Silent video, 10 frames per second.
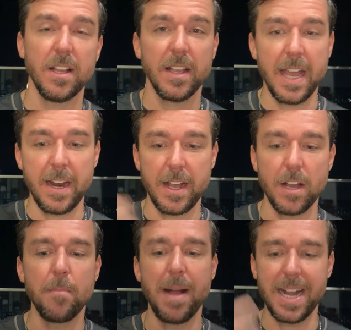can I
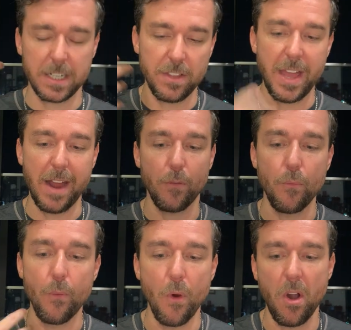come back to that
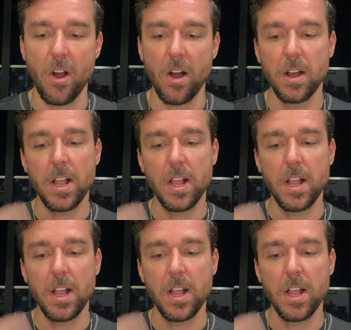raw